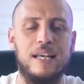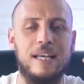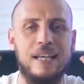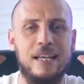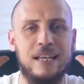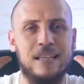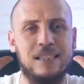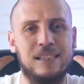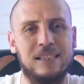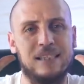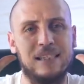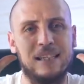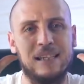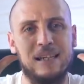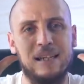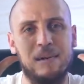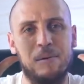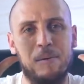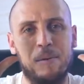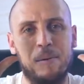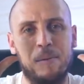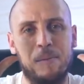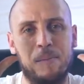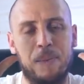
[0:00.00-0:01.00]
is,
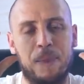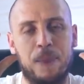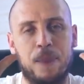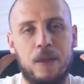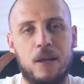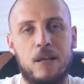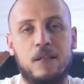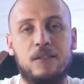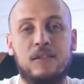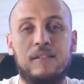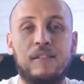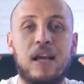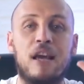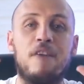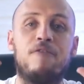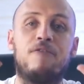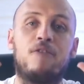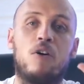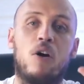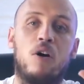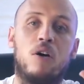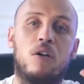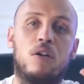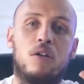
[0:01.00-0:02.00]
is
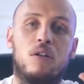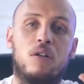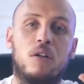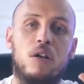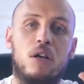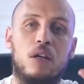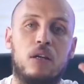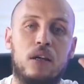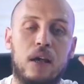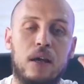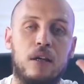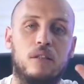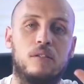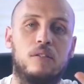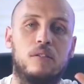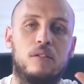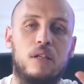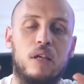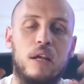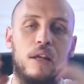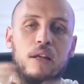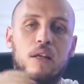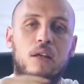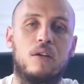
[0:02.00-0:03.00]
safeguarded
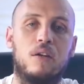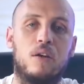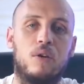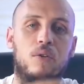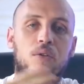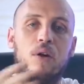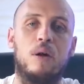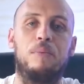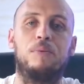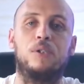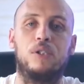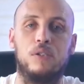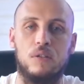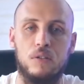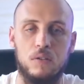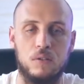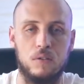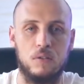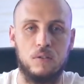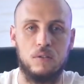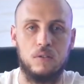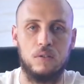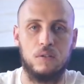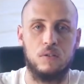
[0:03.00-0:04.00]
against any corruption.
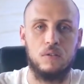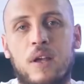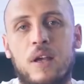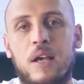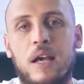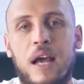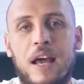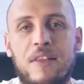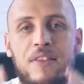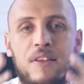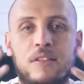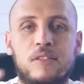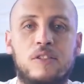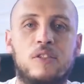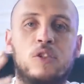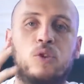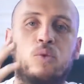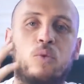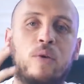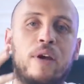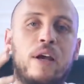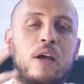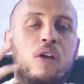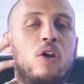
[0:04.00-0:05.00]
And this is
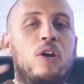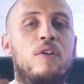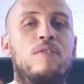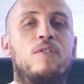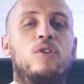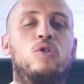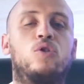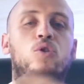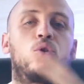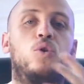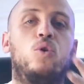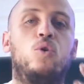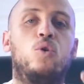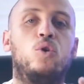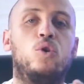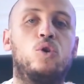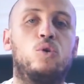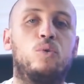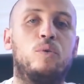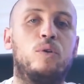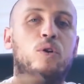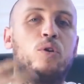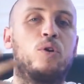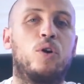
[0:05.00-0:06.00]
where a lot of the
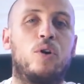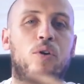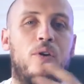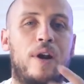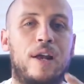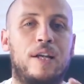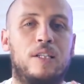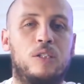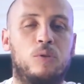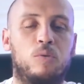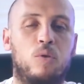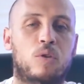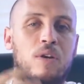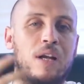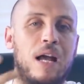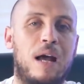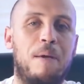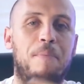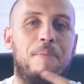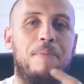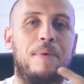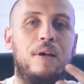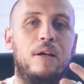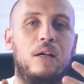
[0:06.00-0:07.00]
tools we'll create will
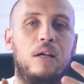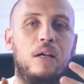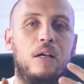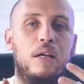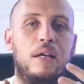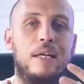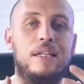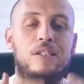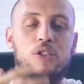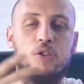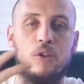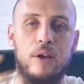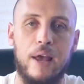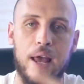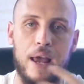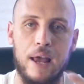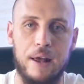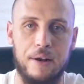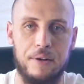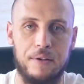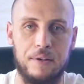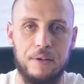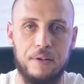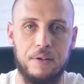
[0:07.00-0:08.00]
come into
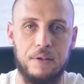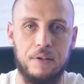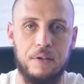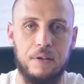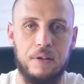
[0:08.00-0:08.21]
hand